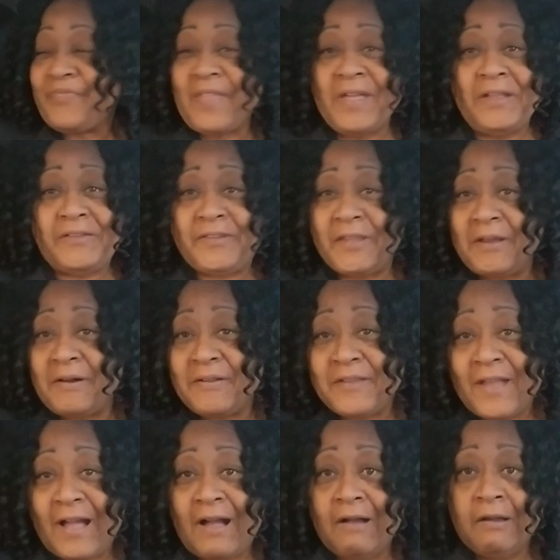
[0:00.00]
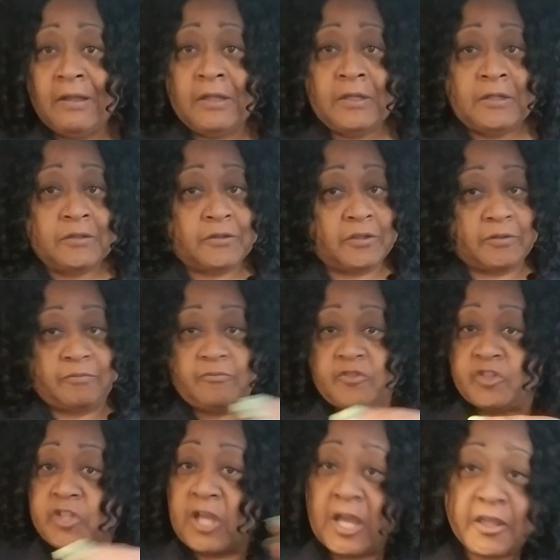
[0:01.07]
and tell y'all to
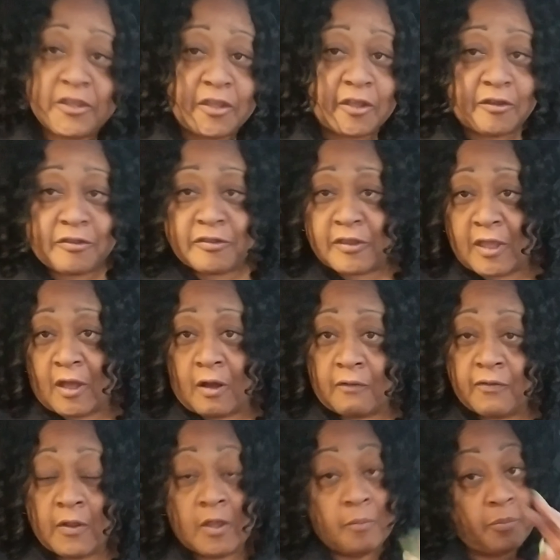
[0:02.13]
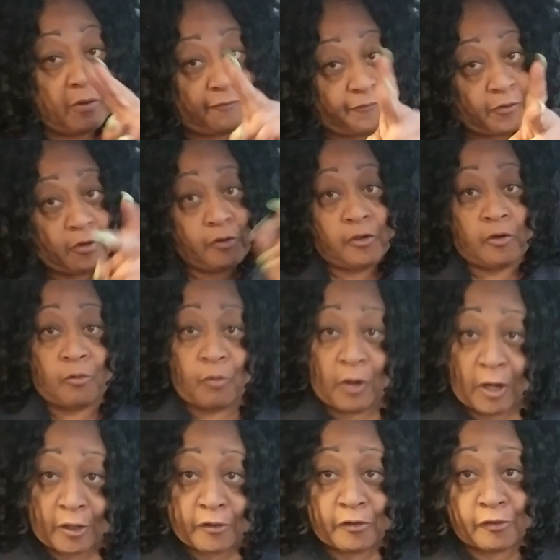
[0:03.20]
check yourself before you
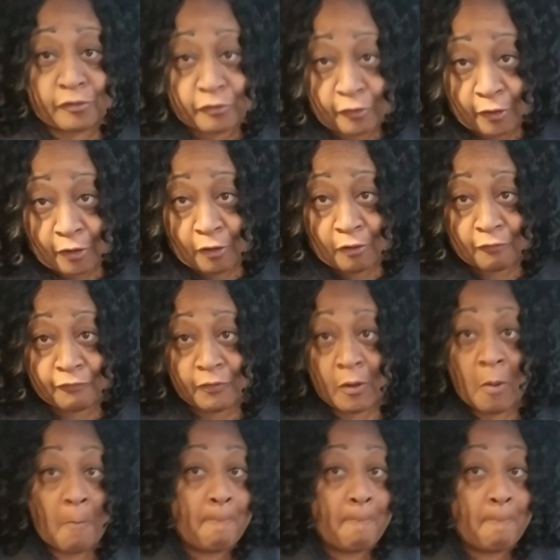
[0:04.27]
wreck yourself,